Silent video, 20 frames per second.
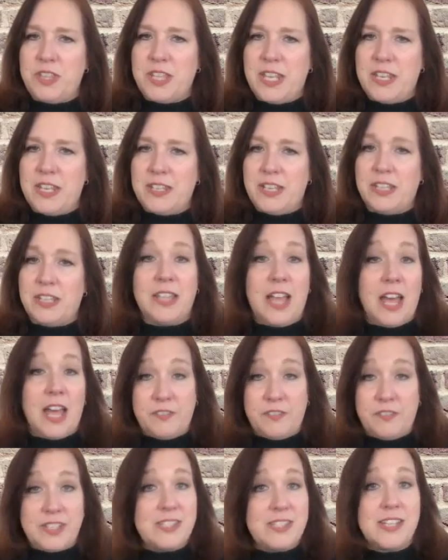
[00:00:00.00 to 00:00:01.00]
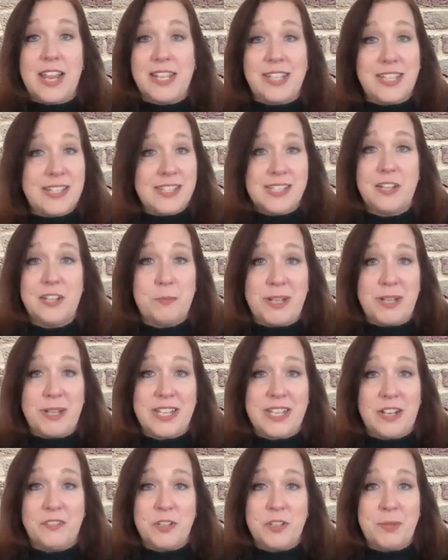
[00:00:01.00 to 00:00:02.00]
that a lot of us, and I consider
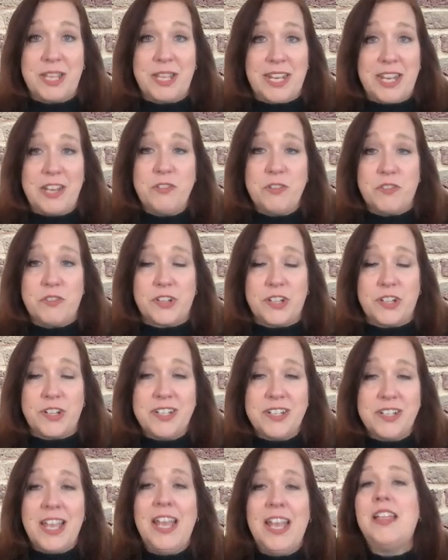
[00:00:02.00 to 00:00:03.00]
myself to be an introvert,